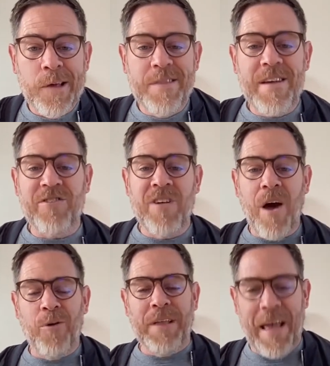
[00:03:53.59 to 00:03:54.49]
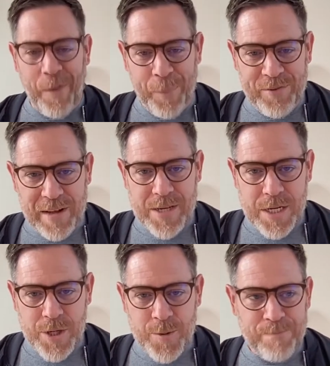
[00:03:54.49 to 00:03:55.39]
This not only helps
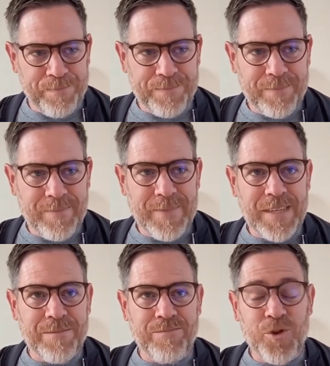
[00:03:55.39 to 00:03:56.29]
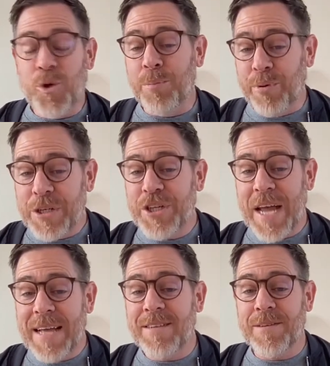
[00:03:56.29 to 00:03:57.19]
us to
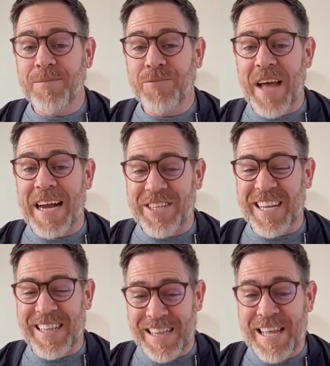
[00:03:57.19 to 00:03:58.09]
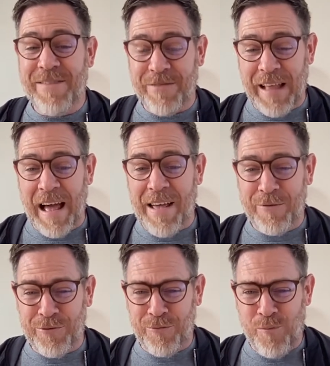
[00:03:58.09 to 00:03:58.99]
appreciate, to actually live
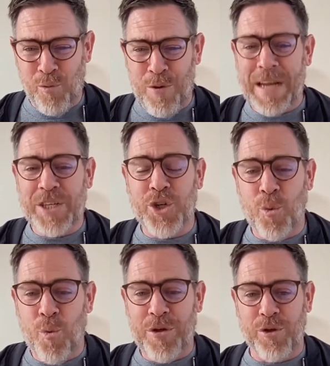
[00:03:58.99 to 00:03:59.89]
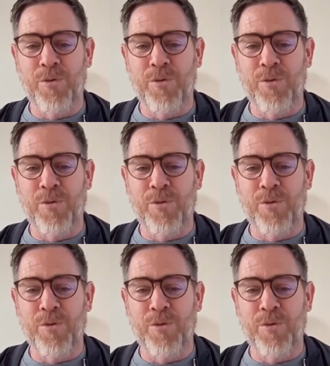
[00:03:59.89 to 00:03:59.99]
lives rich with